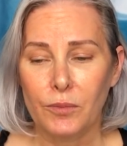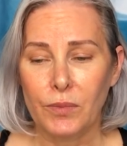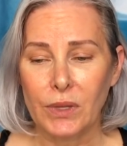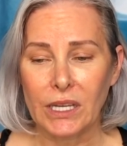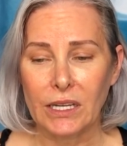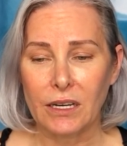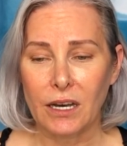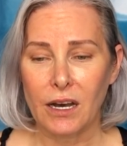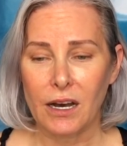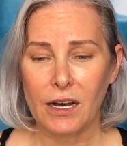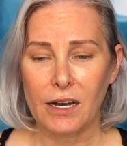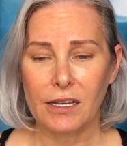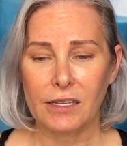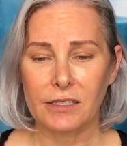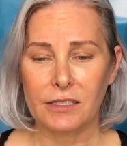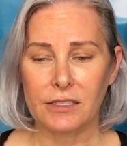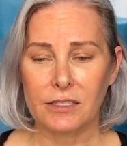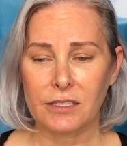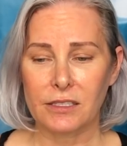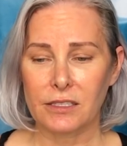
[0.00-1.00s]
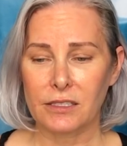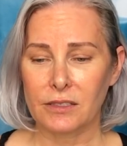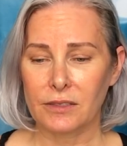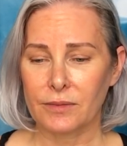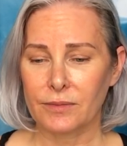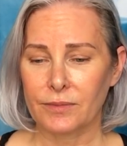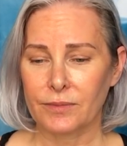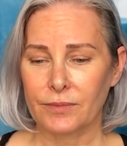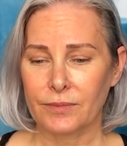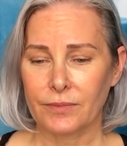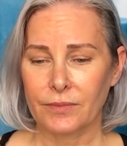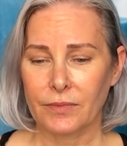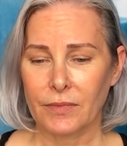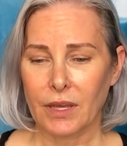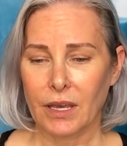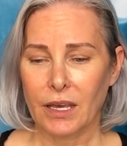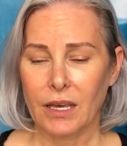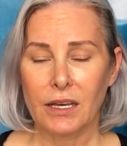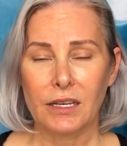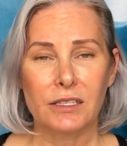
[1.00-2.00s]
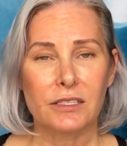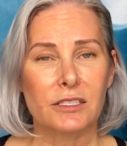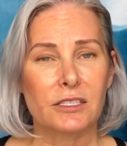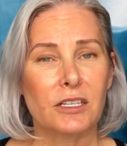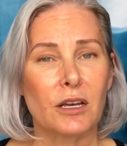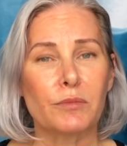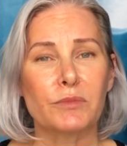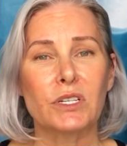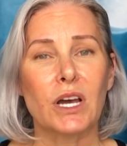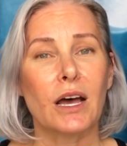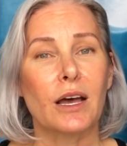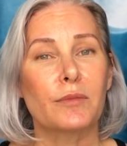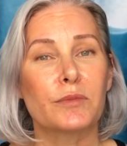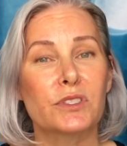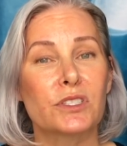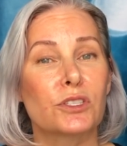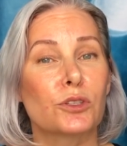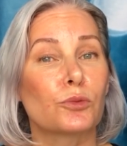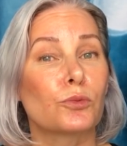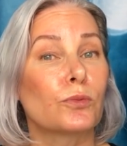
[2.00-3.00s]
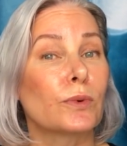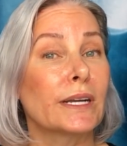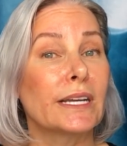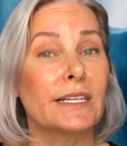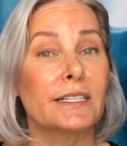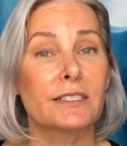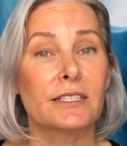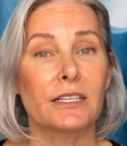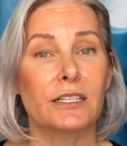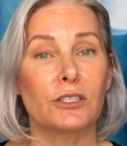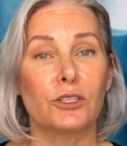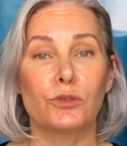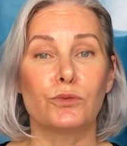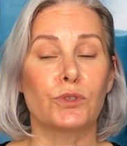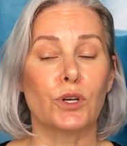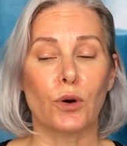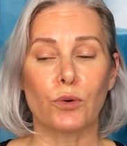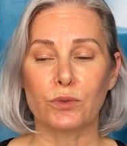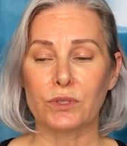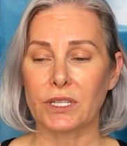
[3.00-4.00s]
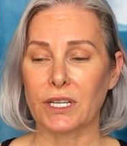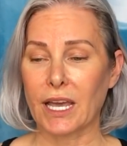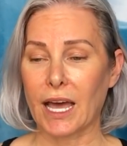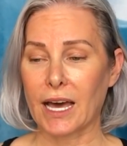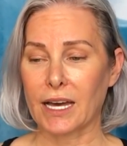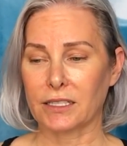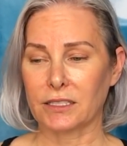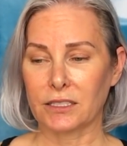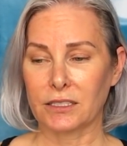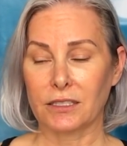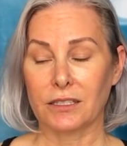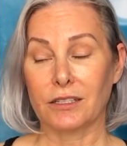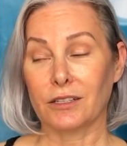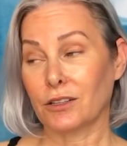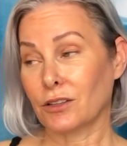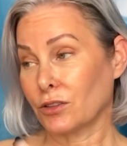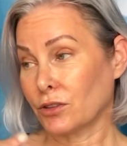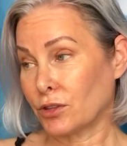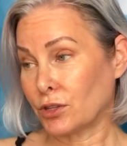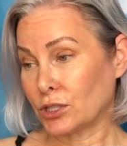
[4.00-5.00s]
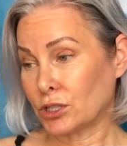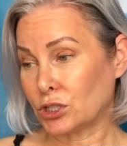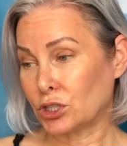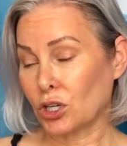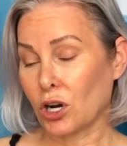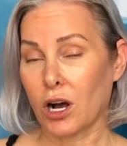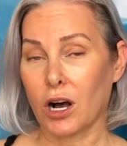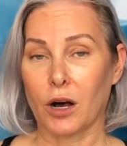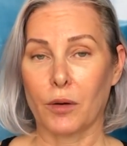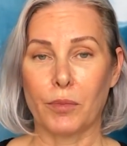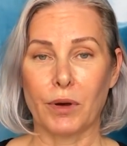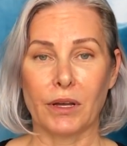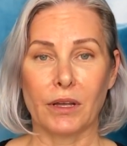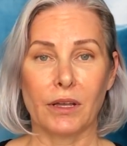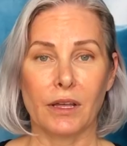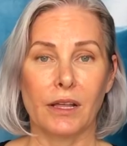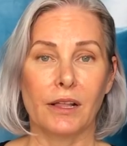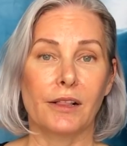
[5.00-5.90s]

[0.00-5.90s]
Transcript: Because sometimes the reason you don't get the job,